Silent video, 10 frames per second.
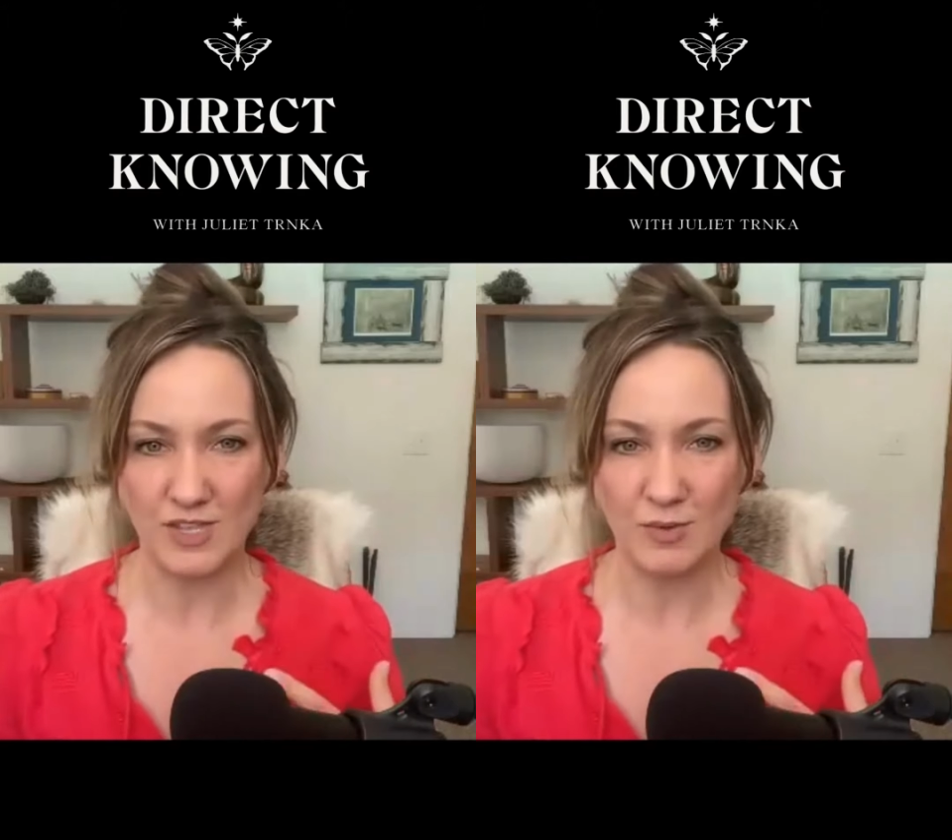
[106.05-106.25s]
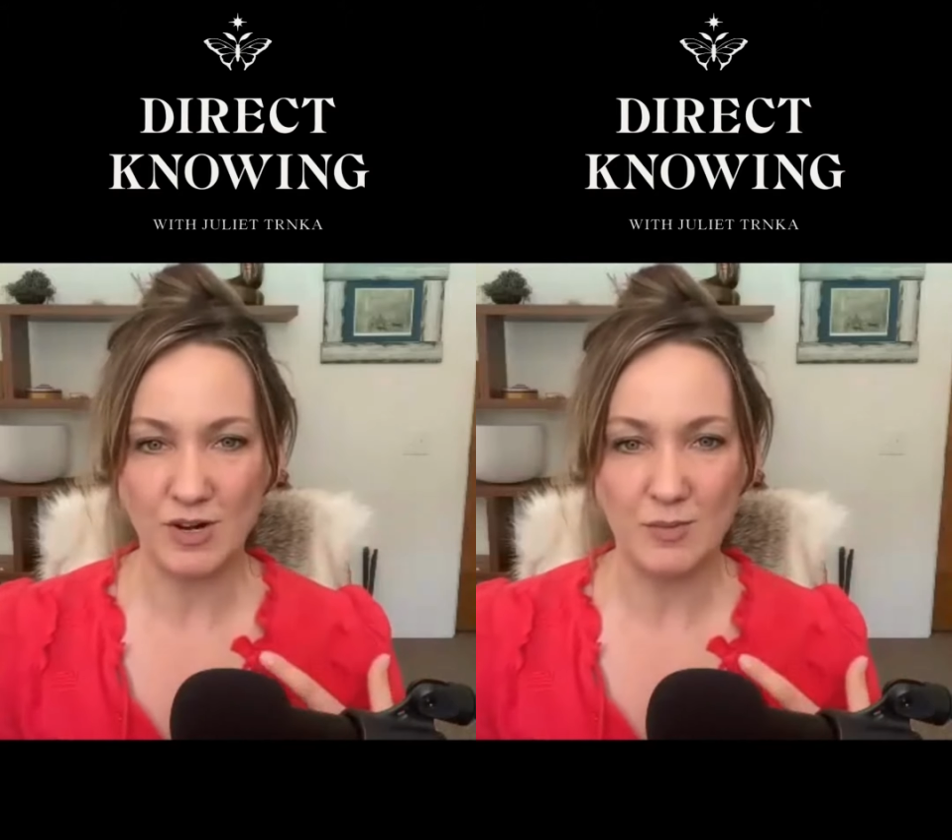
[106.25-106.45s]

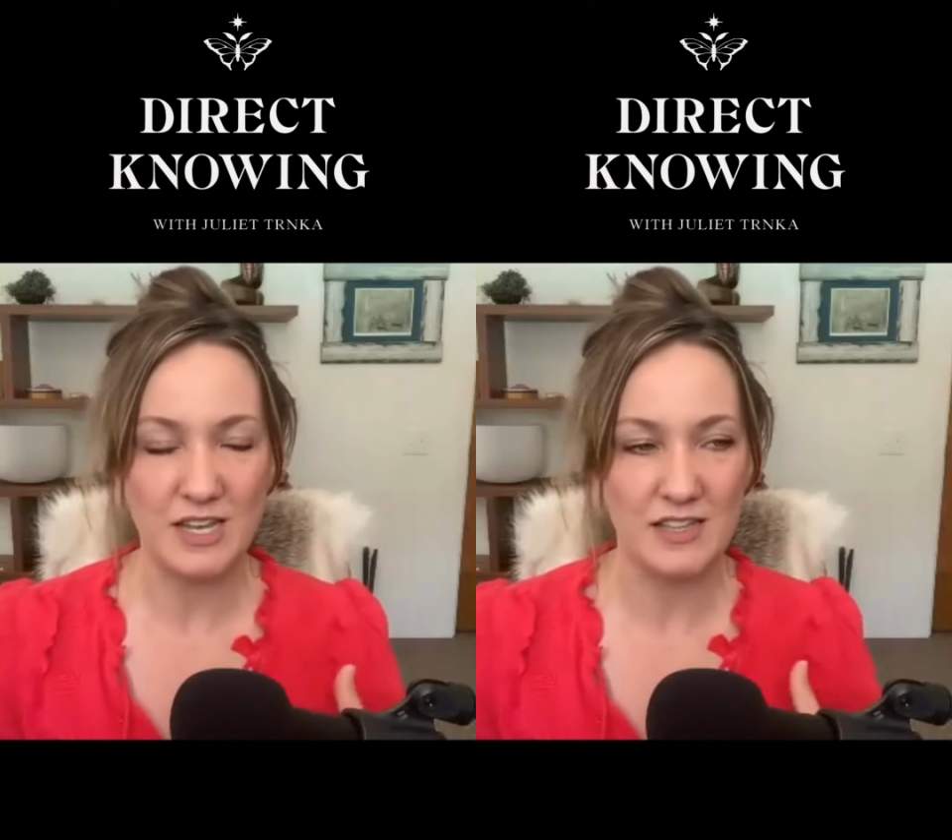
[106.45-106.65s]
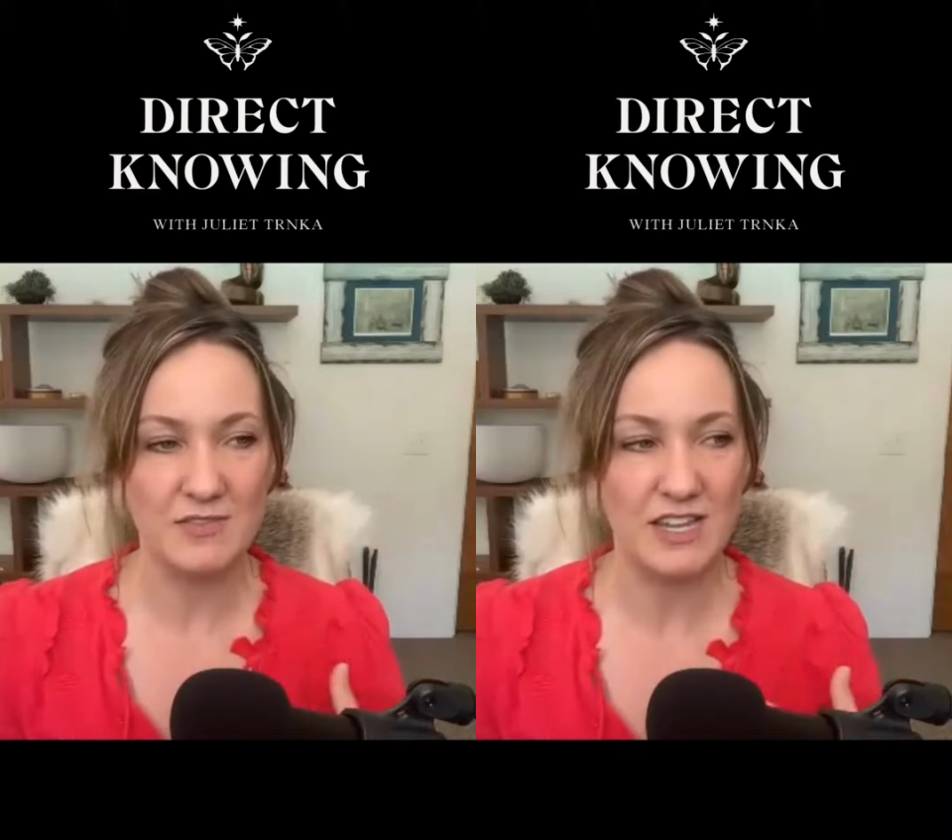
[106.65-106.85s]
They want to be
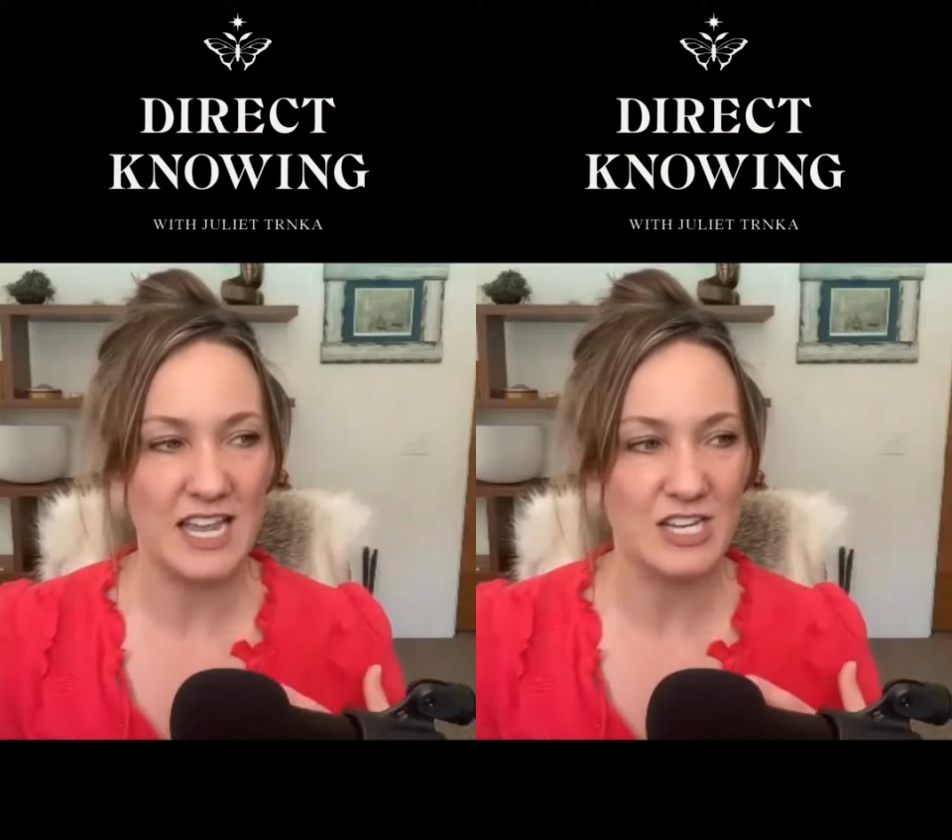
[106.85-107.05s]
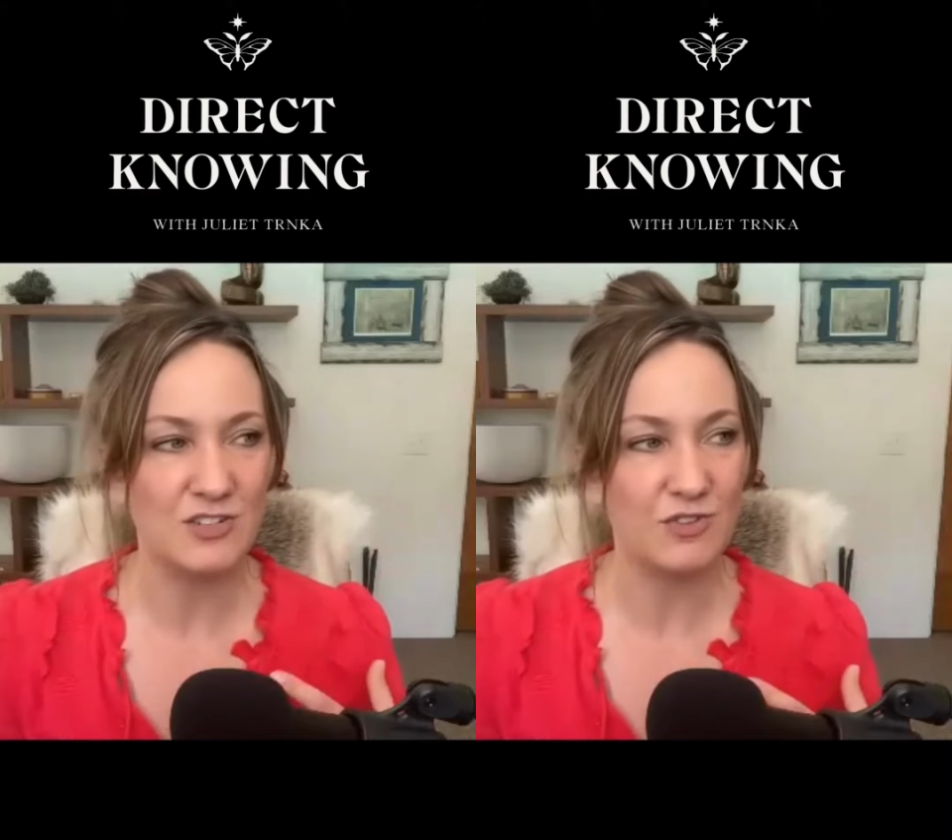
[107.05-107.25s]
on the
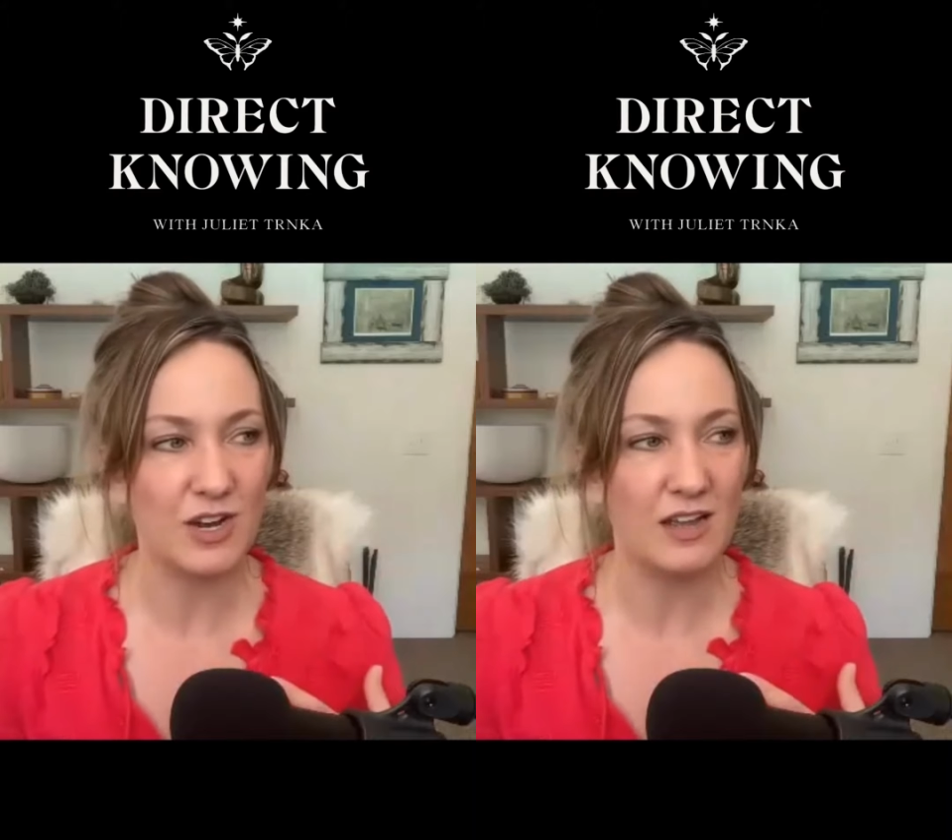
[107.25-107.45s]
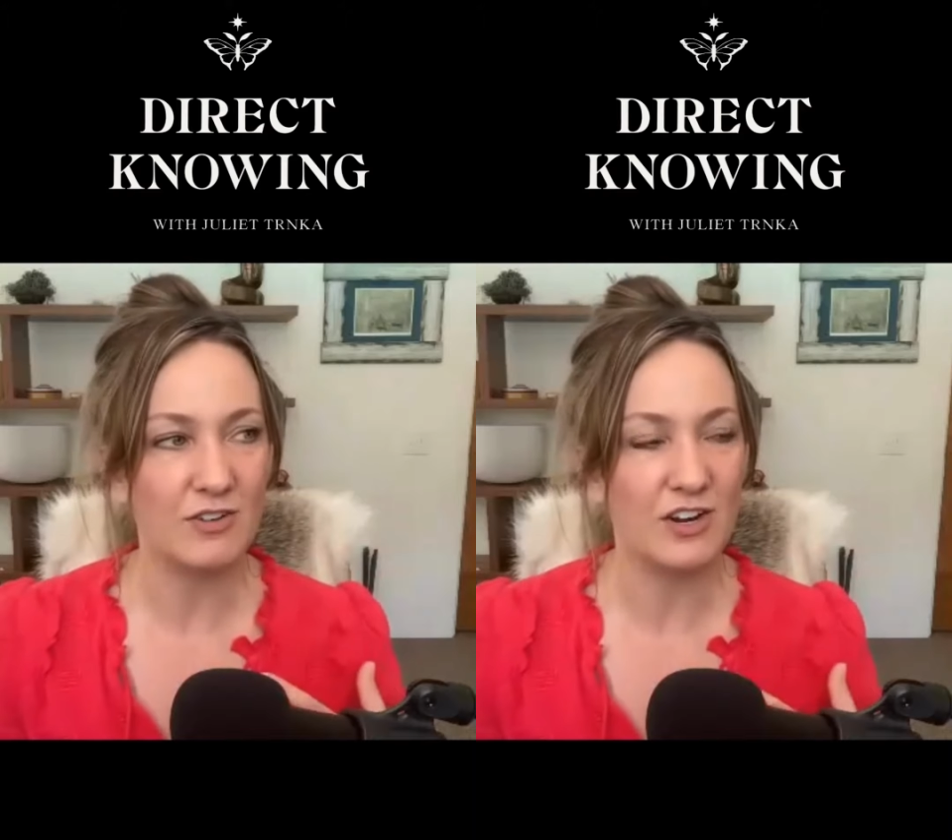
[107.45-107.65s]
vacation forever.